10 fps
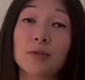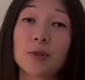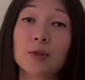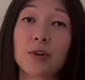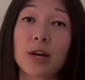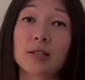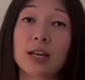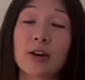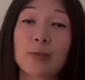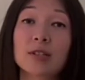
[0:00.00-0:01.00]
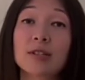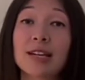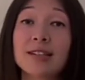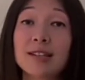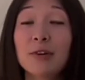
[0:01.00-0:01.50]
of those fonts have been
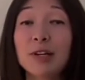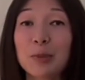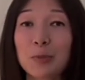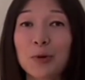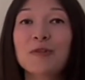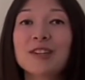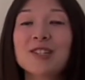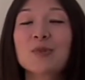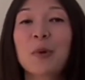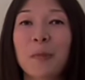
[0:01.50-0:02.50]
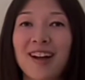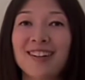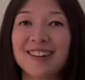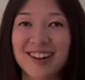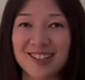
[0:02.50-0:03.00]
scientifically proven to
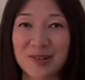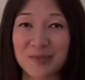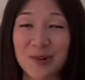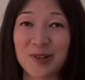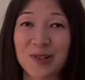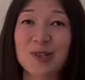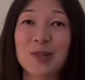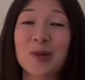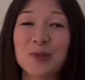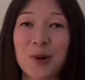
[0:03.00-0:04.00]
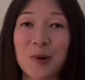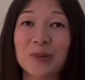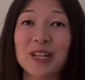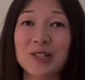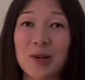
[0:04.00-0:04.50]
repel customers, so
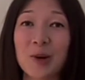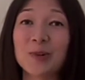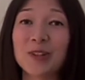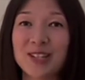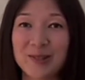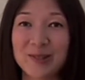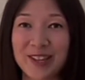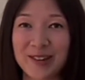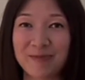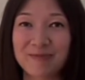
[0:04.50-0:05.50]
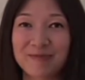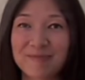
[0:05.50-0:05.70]
don't use them.